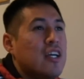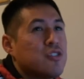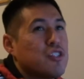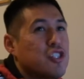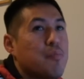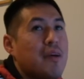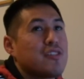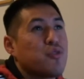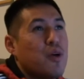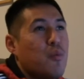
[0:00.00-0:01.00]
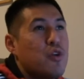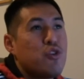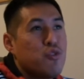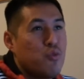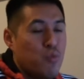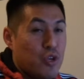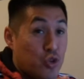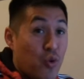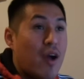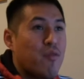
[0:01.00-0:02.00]
So it just depends. So we
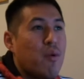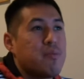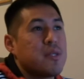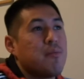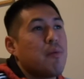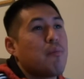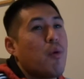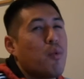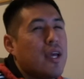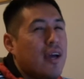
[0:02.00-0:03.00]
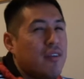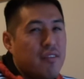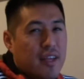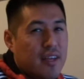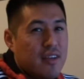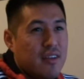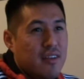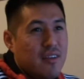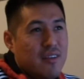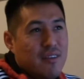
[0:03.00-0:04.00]
do have a web team, but we kind of like,
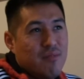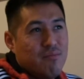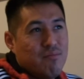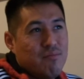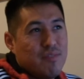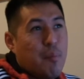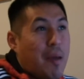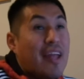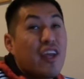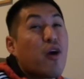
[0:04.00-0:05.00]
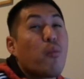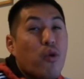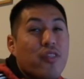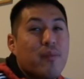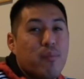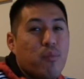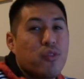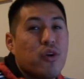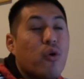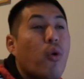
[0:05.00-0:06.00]
depending on what
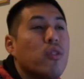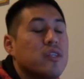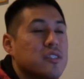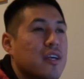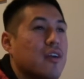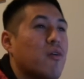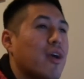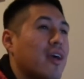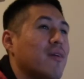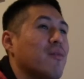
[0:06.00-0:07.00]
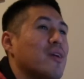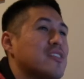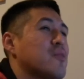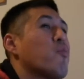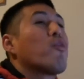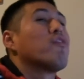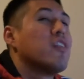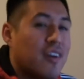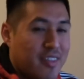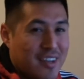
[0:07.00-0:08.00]
the goal is, like, okay, is it more of a
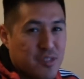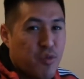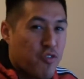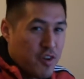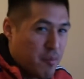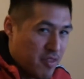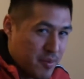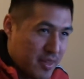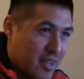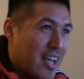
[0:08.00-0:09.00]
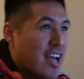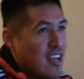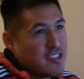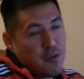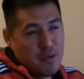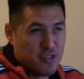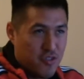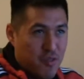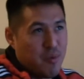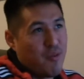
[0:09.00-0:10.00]
look thing? Is it more of a development thing? Is it a mixture
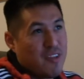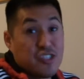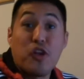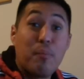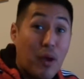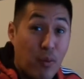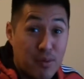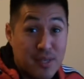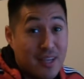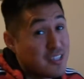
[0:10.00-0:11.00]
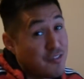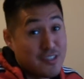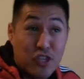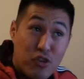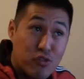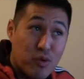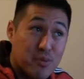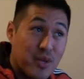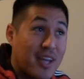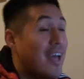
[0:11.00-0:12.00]
of the both? Is it a big website? Because if it's a huge
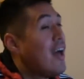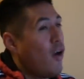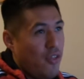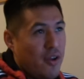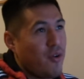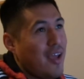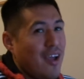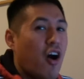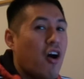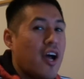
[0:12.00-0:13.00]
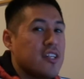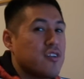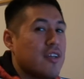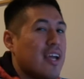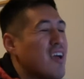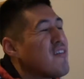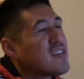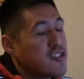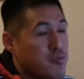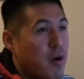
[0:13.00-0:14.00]
website, well, then okay, all hands on deck. If
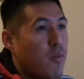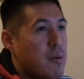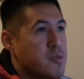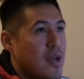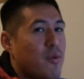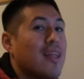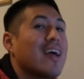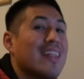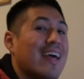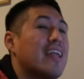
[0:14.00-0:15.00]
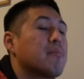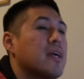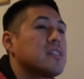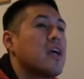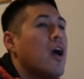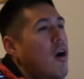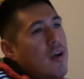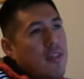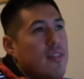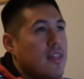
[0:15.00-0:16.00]
it's a small website, right, like a landing page,
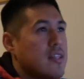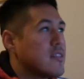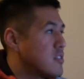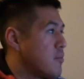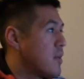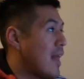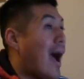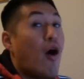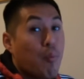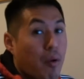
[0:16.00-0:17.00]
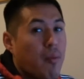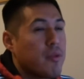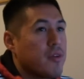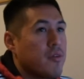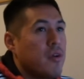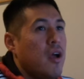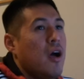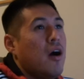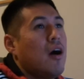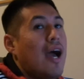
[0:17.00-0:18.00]
okay, then that's something I'll probably do
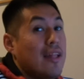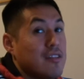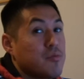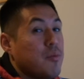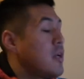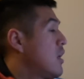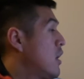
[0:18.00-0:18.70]
at this moment.